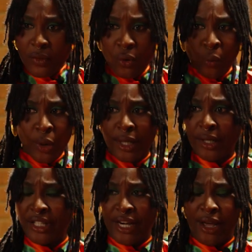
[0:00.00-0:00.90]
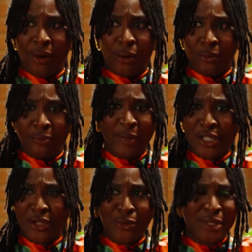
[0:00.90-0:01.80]
where, about
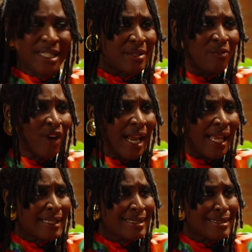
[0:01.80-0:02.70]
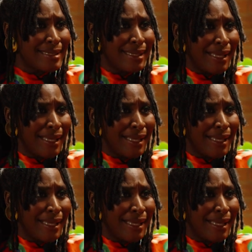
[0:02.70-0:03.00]
to go see some friends,